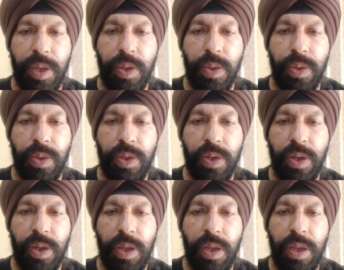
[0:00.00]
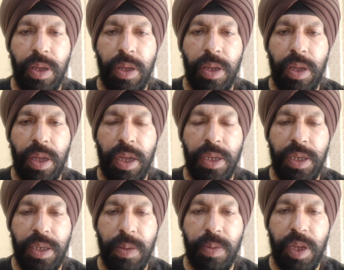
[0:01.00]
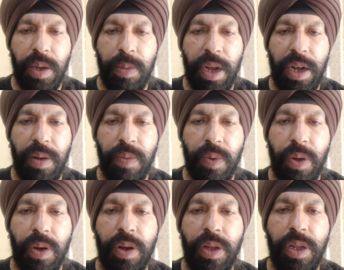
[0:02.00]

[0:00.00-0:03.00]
used as a subject matter for